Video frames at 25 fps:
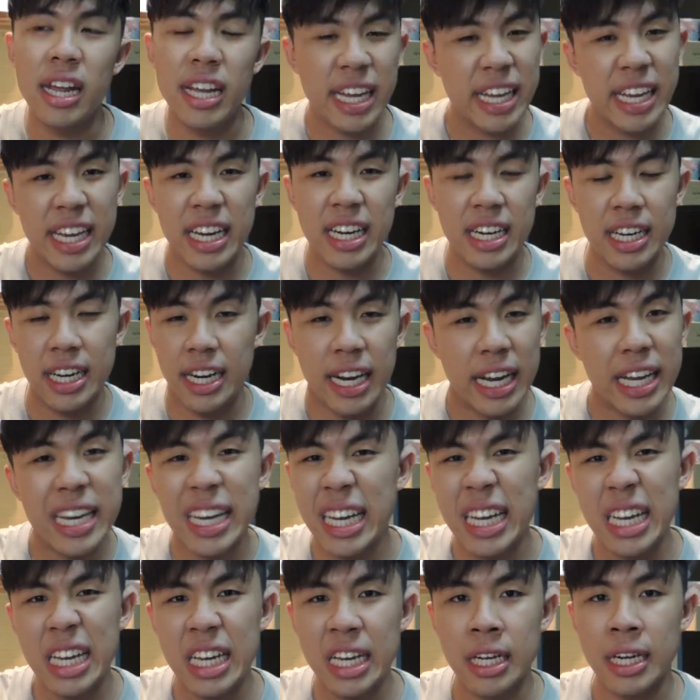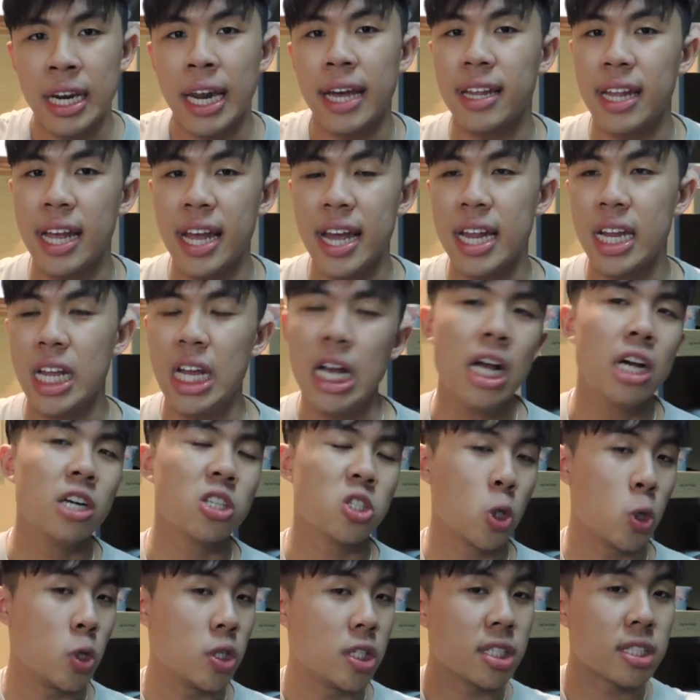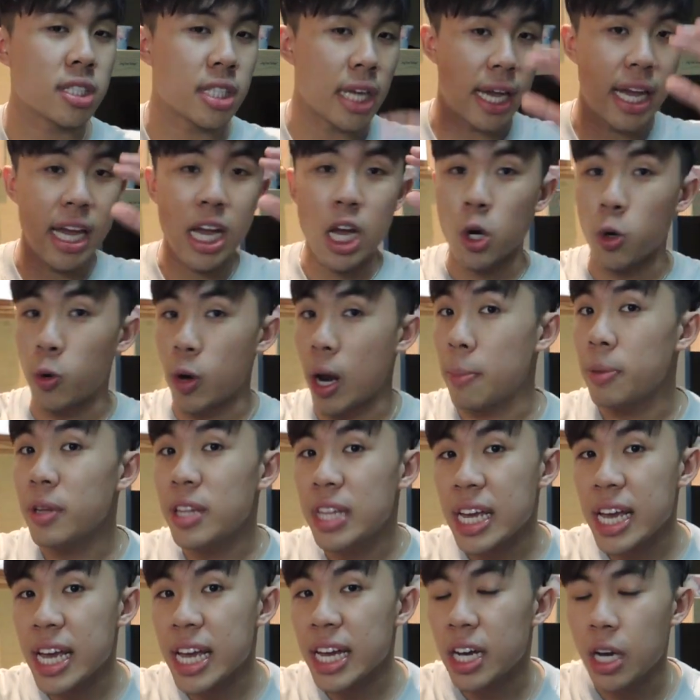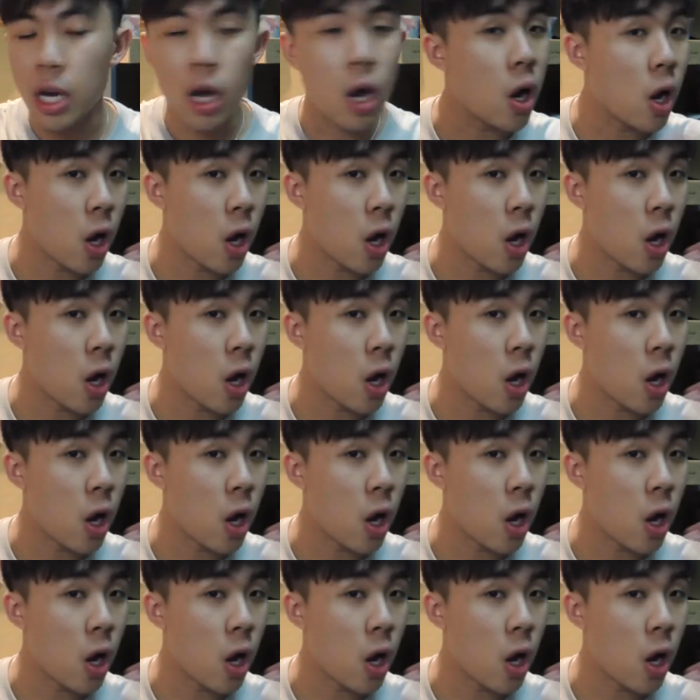licking like that. So you just like grab your dick